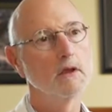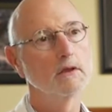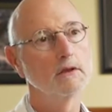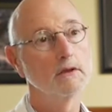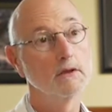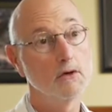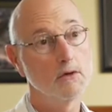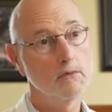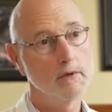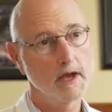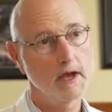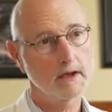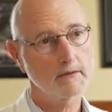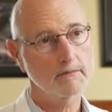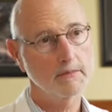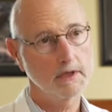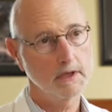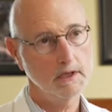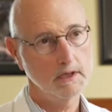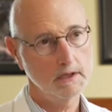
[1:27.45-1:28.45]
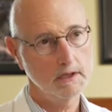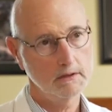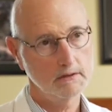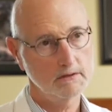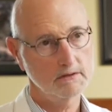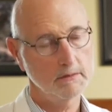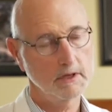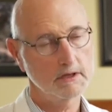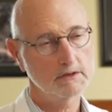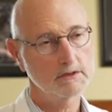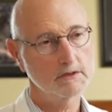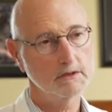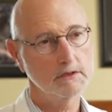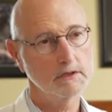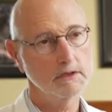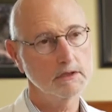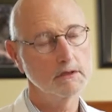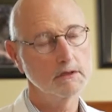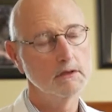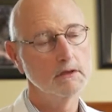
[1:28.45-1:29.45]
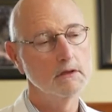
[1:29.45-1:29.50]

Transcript: low back pain especially.